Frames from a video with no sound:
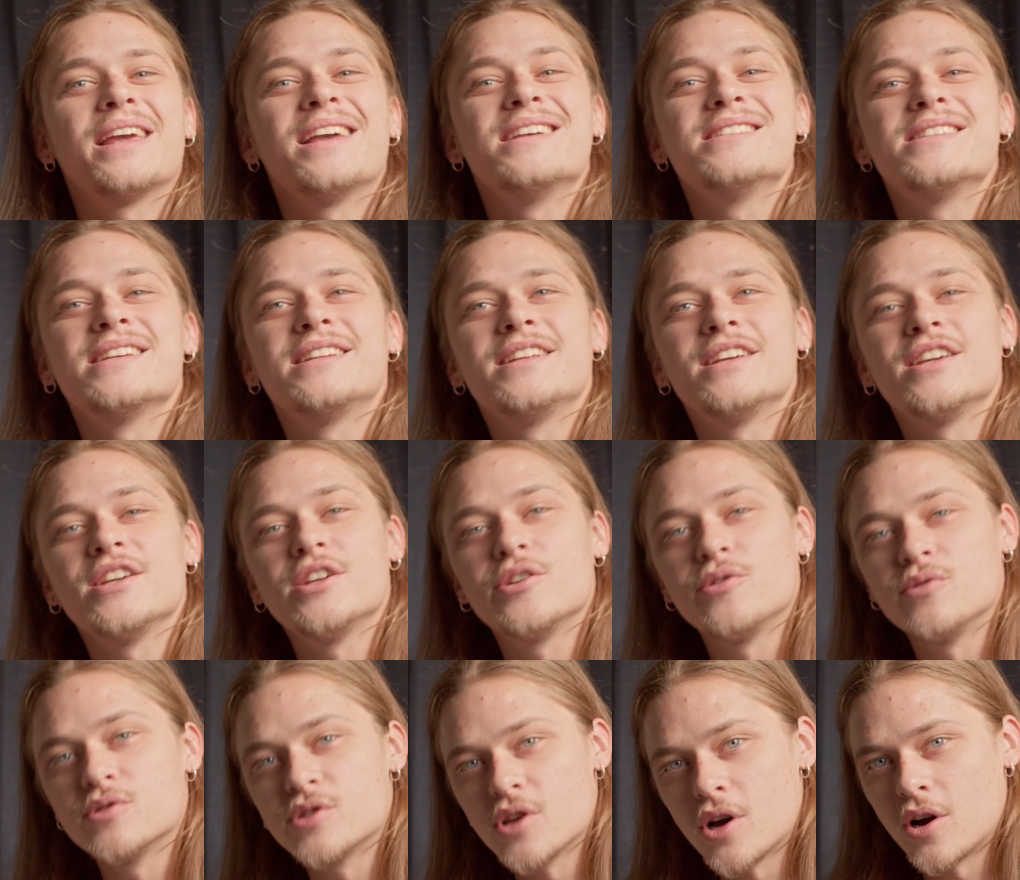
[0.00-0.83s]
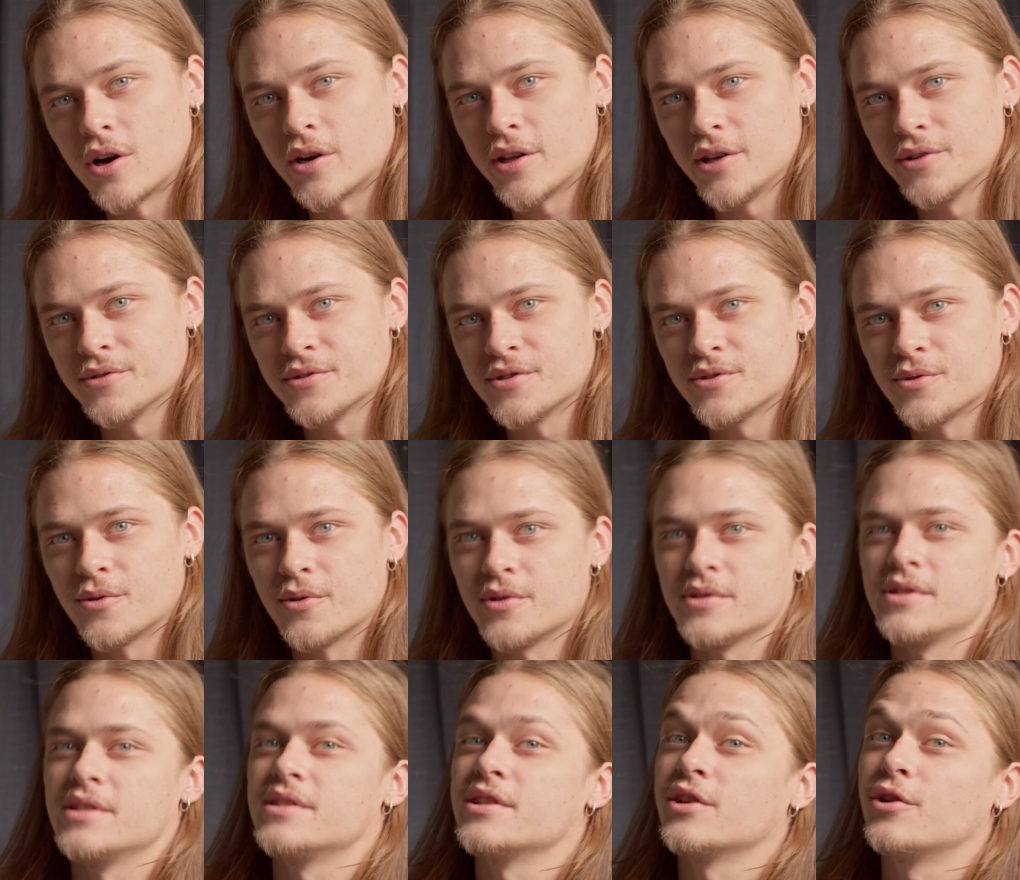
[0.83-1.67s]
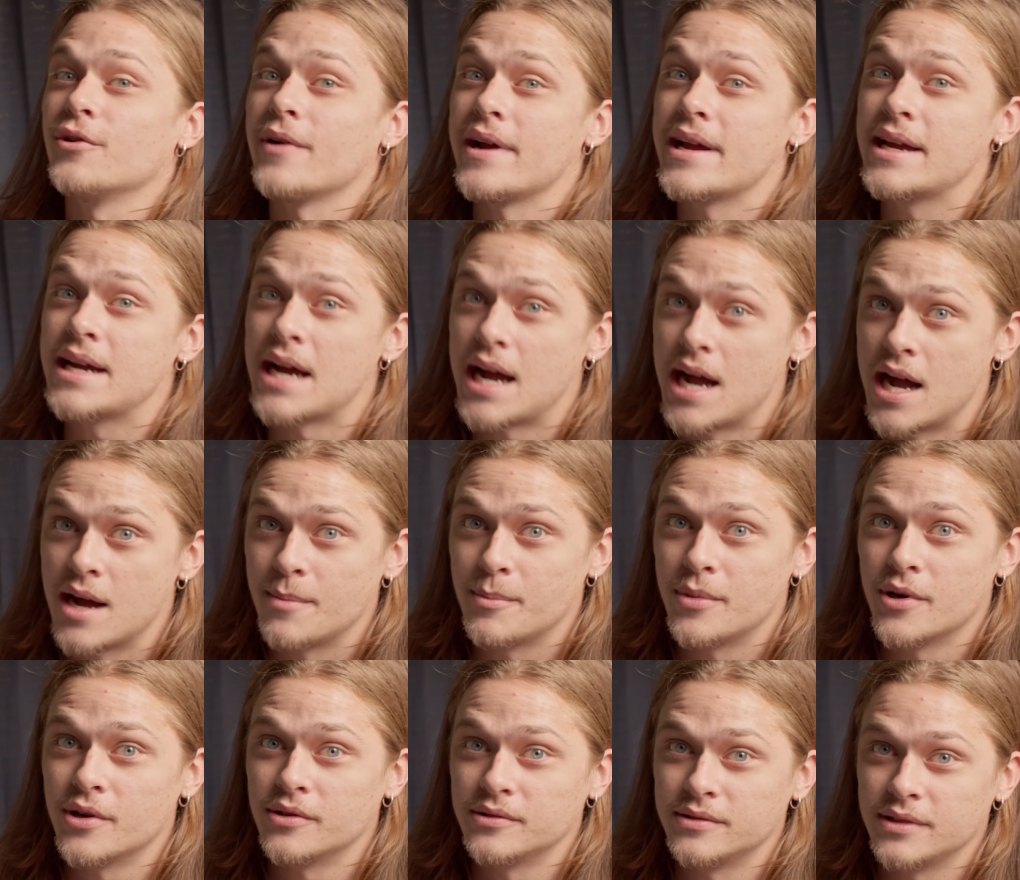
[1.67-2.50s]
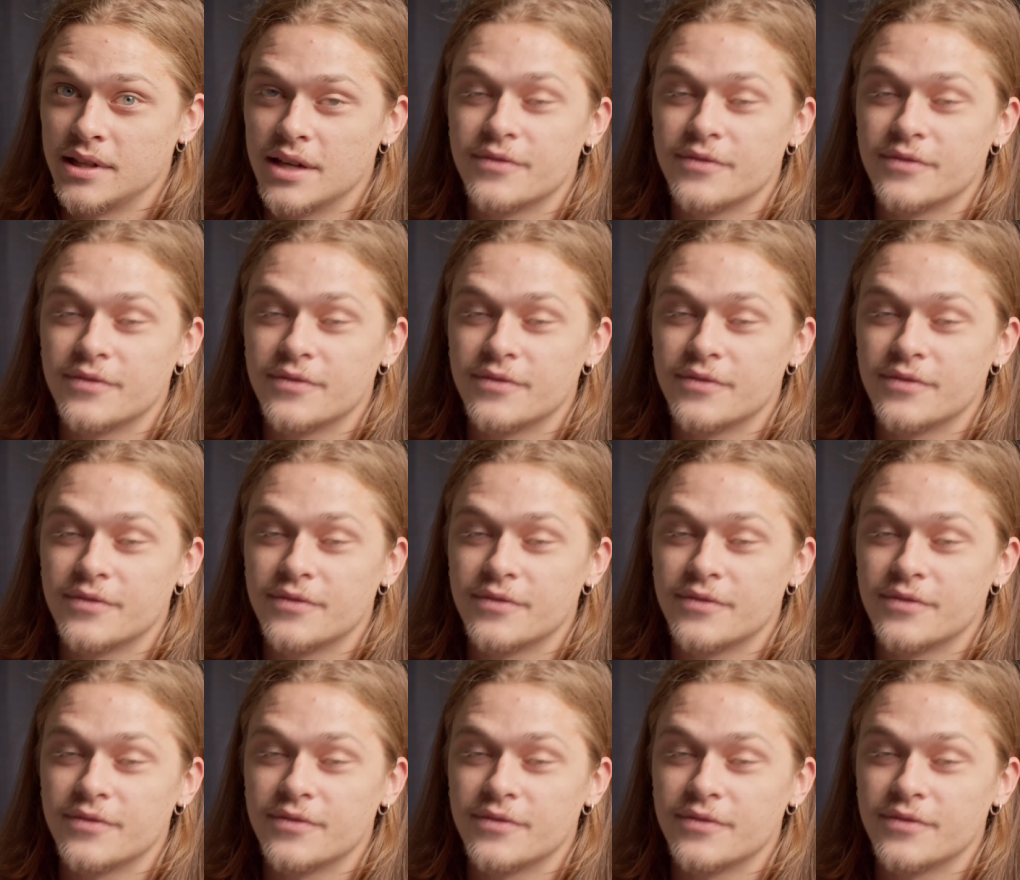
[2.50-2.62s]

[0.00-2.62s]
easy to use audio source. It's a great combo.